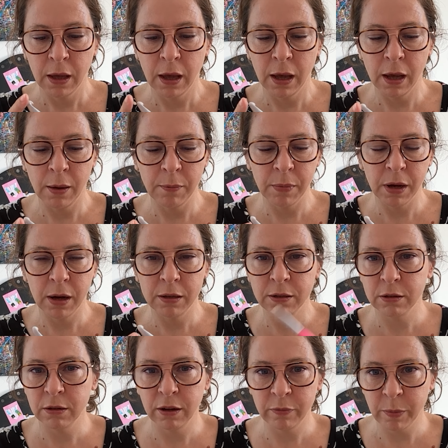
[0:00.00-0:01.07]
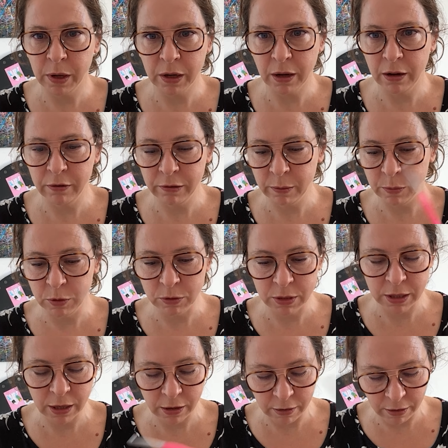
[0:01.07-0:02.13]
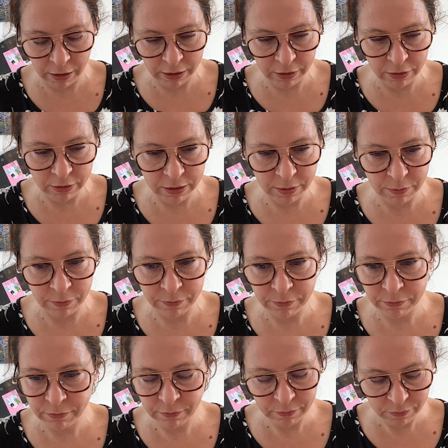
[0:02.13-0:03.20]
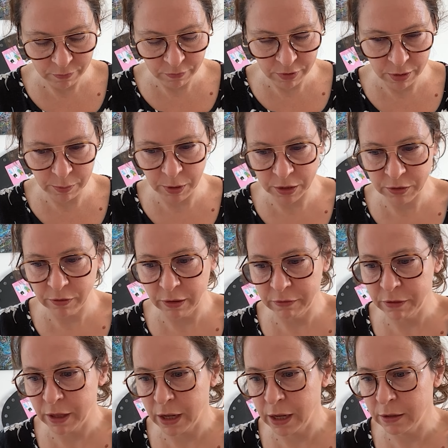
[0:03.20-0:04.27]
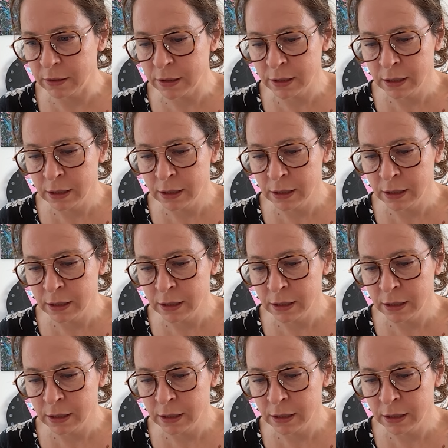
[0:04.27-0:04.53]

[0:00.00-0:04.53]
I do love my Clover Moors though. I use them pretty much for everything else.